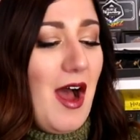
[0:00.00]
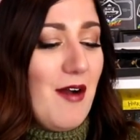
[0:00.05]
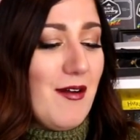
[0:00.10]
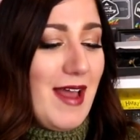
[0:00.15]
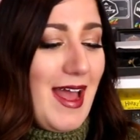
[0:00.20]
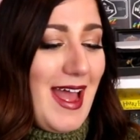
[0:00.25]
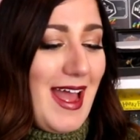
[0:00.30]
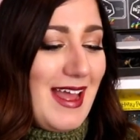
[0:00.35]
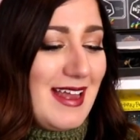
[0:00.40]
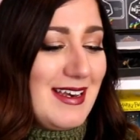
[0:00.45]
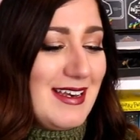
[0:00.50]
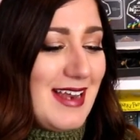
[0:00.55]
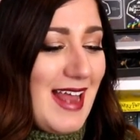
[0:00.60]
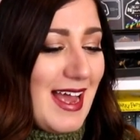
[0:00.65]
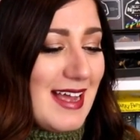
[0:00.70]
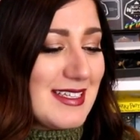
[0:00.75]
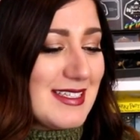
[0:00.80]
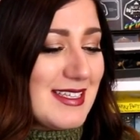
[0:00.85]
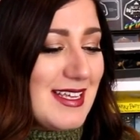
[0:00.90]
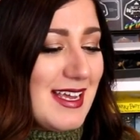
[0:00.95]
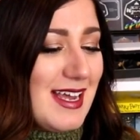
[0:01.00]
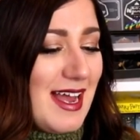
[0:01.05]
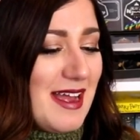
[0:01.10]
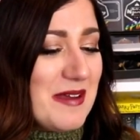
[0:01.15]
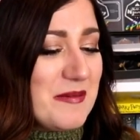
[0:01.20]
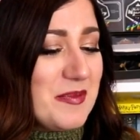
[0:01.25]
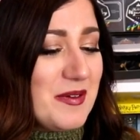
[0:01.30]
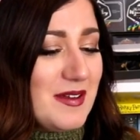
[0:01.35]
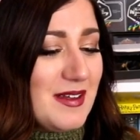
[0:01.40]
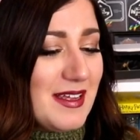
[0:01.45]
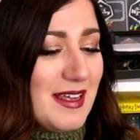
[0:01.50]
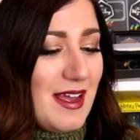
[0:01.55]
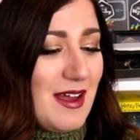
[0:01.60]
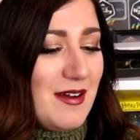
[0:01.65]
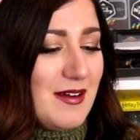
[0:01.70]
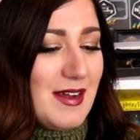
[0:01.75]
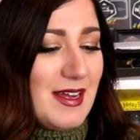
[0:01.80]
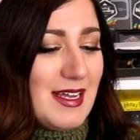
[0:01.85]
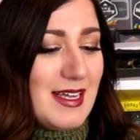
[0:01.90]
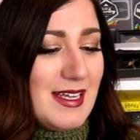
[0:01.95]
Okay, next thing I am pulling
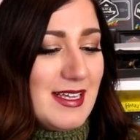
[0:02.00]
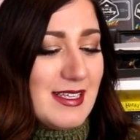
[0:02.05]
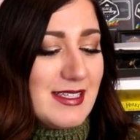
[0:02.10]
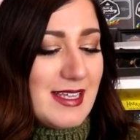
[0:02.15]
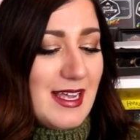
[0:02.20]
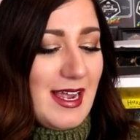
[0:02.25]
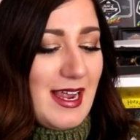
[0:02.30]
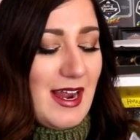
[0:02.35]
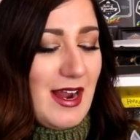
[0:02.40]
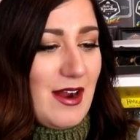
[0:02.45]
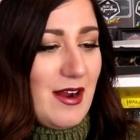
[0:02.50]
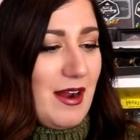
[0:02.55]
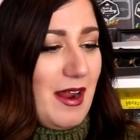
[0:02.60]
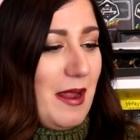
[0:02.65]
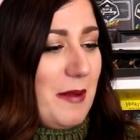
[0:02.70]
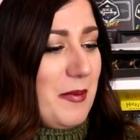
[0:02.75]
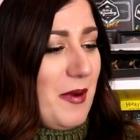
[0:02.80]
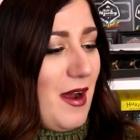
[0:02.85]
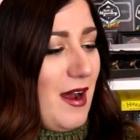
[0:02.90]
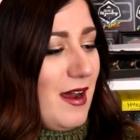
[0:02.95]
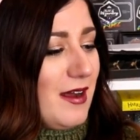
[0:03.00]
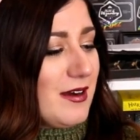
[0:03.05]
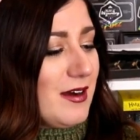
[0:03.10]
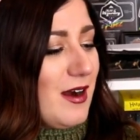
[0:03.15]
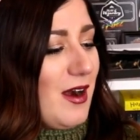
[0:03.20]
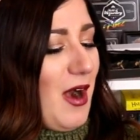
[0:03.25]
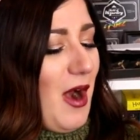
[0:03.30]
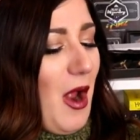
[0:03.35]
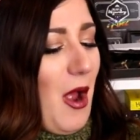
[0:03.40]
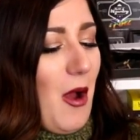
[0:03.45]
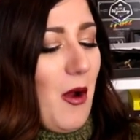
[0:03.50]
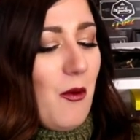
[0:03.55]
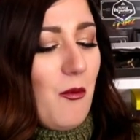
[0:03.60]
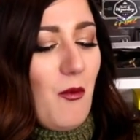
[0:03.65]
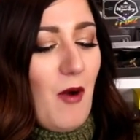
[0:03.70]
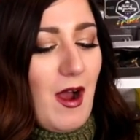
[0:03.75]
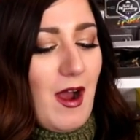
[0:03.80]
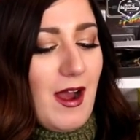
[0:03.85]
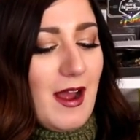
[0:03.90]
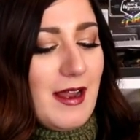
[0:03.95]
out is a Harry Potter
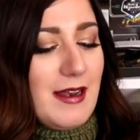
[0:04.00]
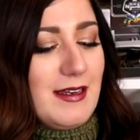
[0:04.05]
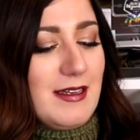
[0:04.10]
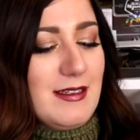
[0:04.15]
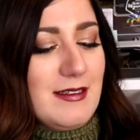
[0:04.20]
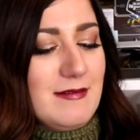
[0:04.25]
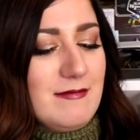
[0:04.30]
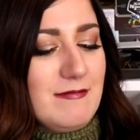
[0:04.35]
wand